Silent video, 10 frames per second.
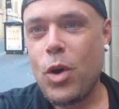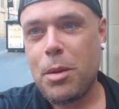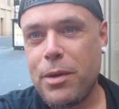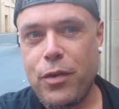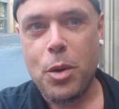
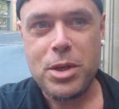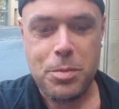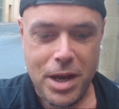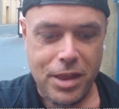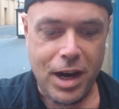What a
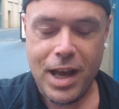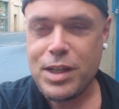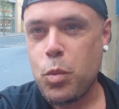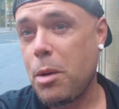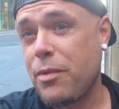performance by the
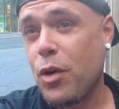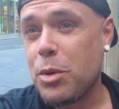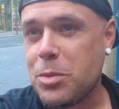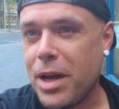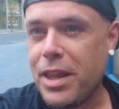lads. What a
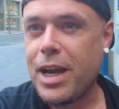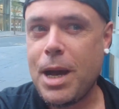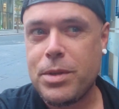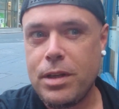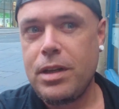performance by the
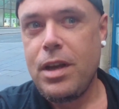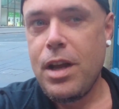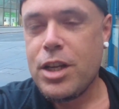captain.